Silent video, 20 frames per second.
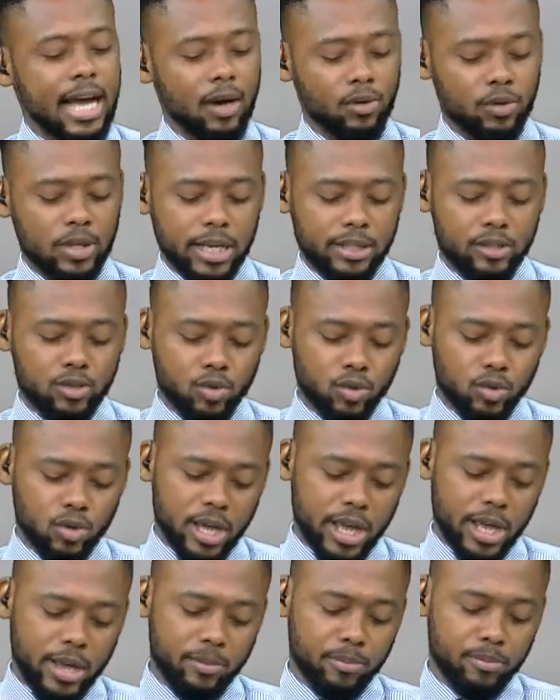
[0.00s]
I would like
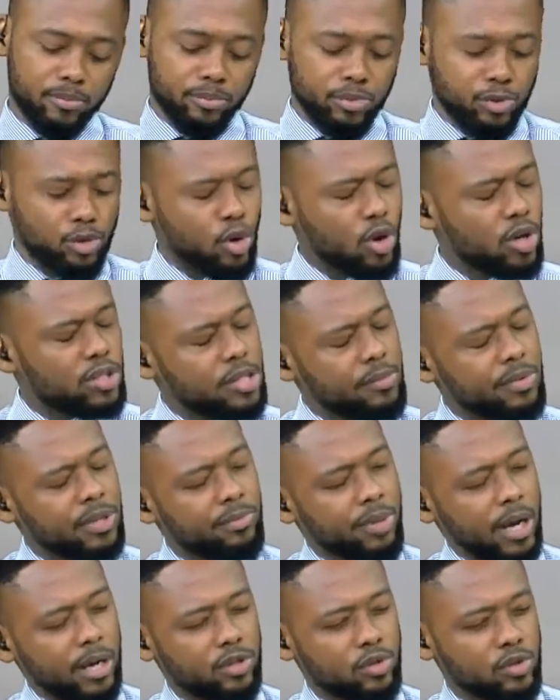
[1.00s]
to draw us a bit
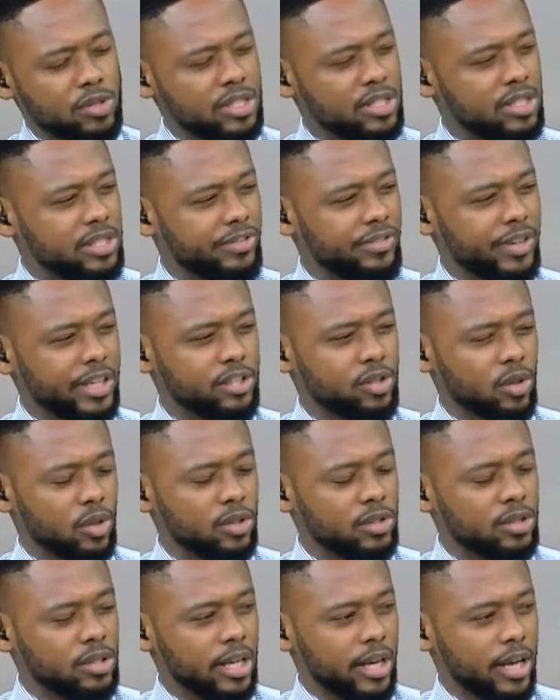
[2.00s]
back to this
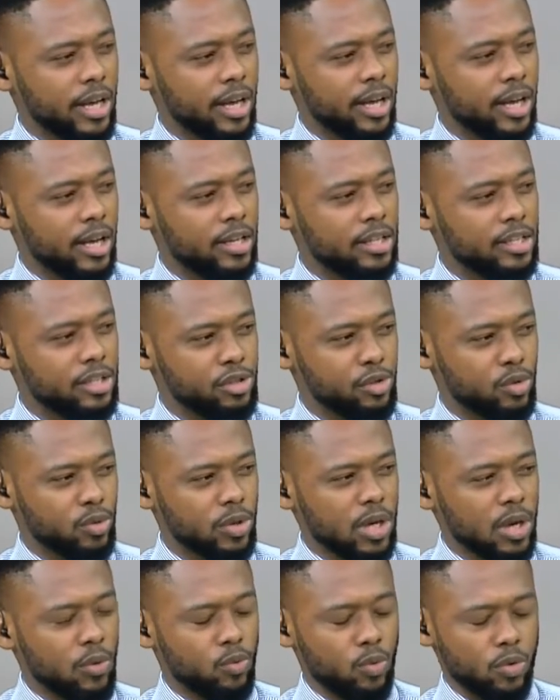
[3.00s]
defection issue
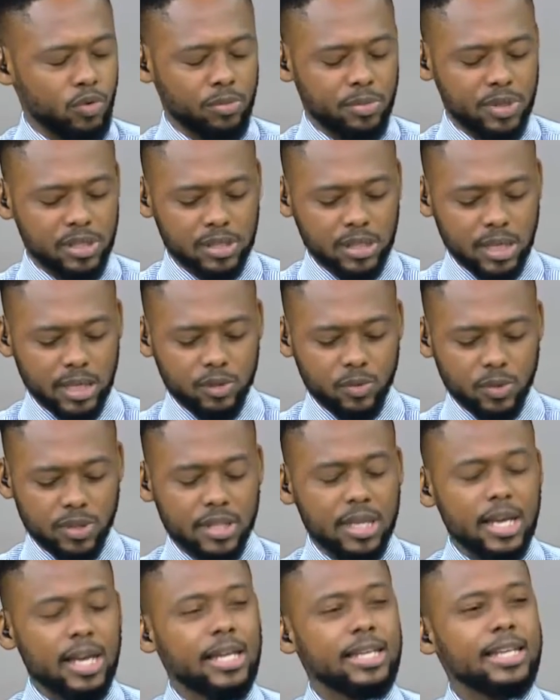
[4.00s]
where we've been started with.
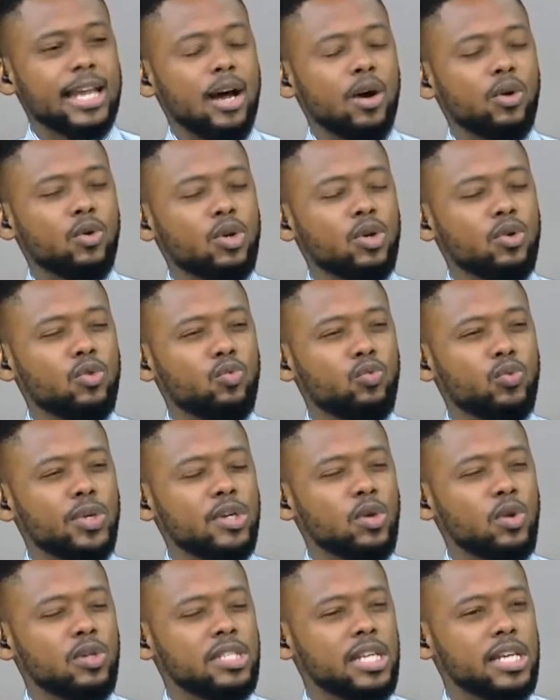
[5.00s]
Now, we
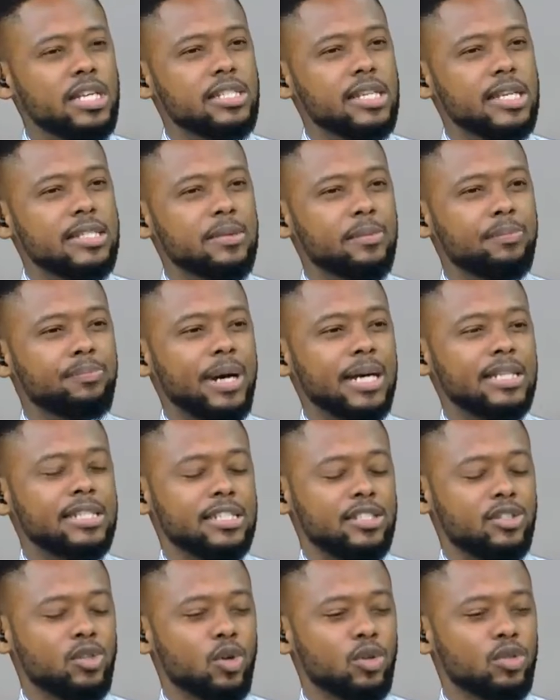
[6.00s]
know, say, certain
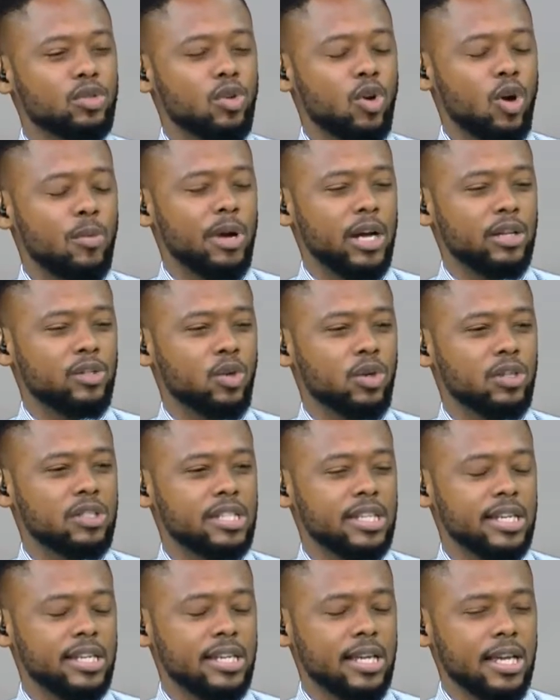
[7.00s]
parties don't come out and talk,
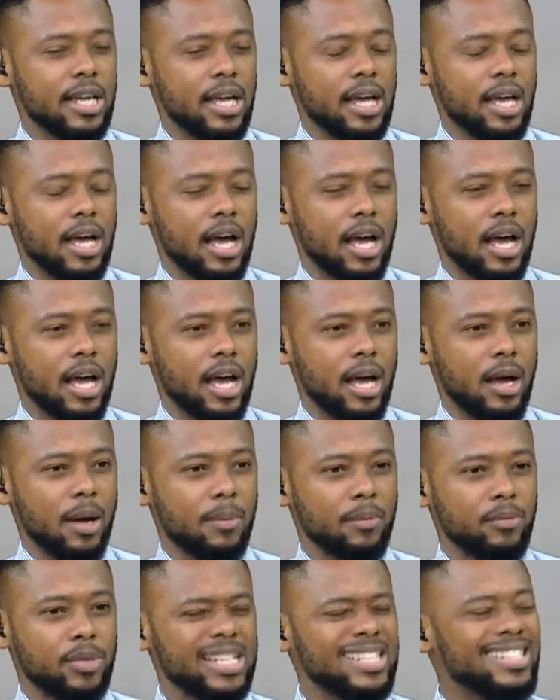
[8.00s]
say,
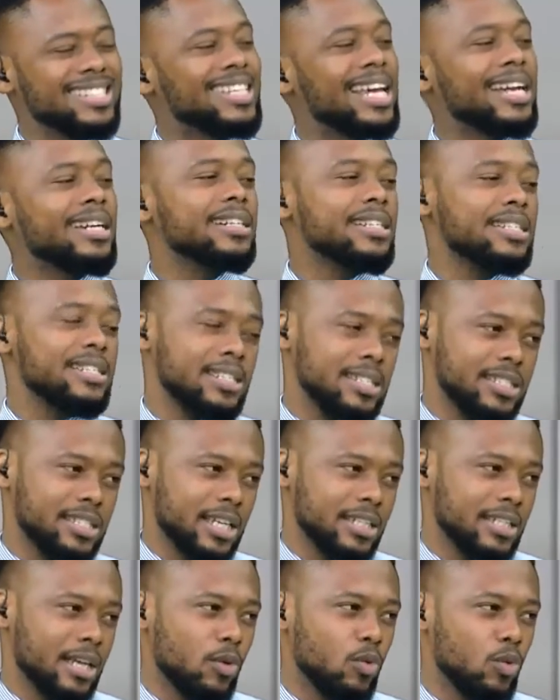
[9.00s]
integrity,
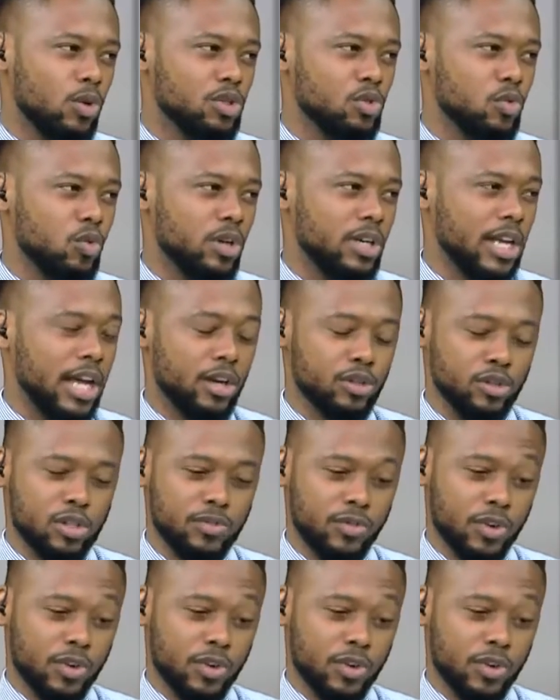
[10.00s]
now their watchword. I use,